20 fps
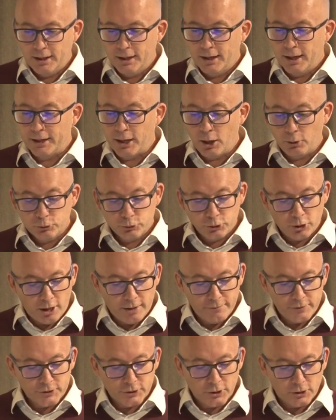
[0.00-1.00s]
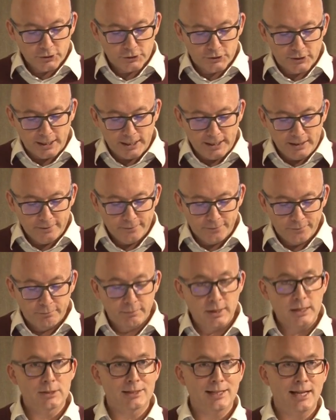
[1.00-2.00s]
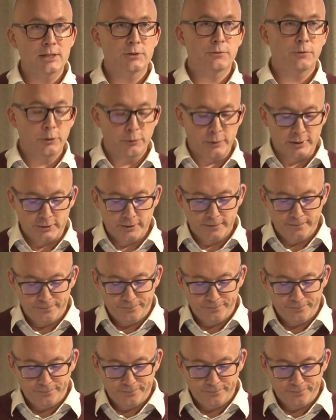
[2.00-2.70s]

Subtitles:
And ultra high viscosity means less fluid.